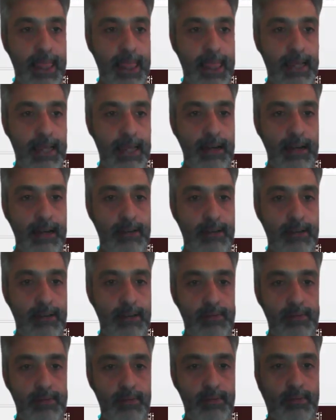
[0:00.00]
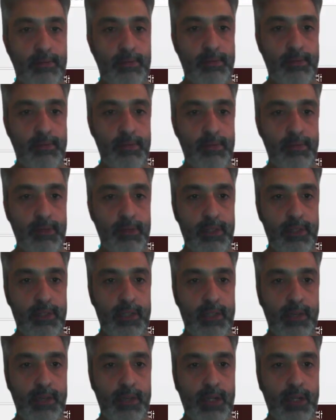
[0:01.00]
Now,
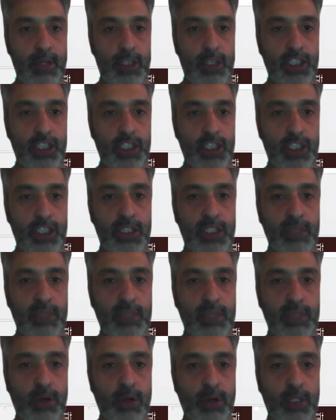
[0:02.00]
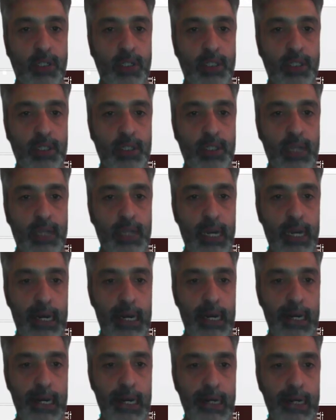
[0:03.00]
display cost center report
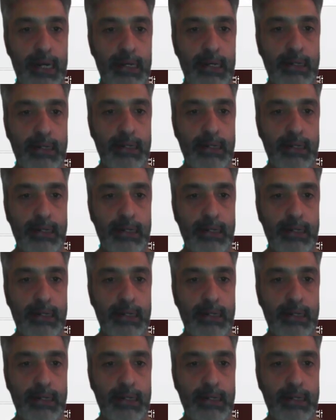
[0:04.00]
and